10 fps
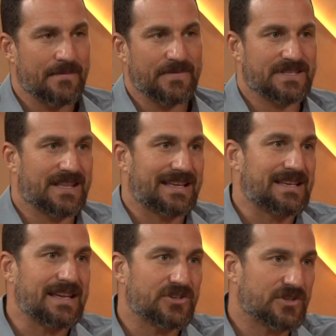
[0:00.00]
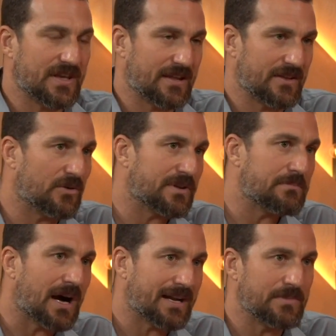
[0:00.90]
this like niche thing that only
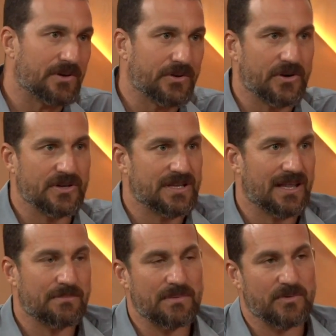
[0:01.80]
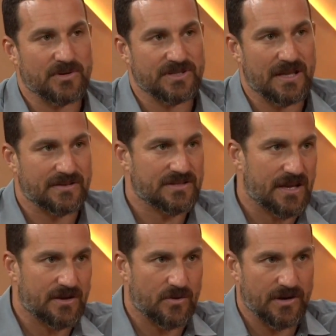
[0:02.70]
bodybuilders and like people who are selling
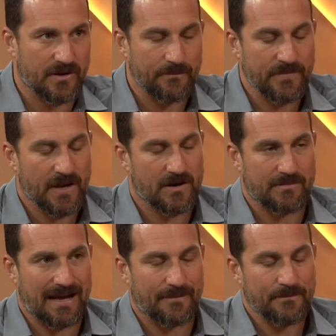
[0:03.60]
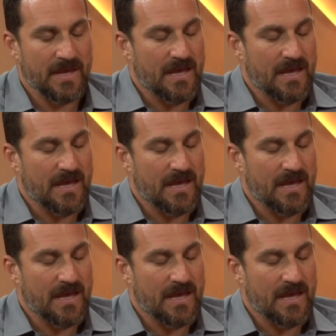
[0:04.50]
snake oil are about.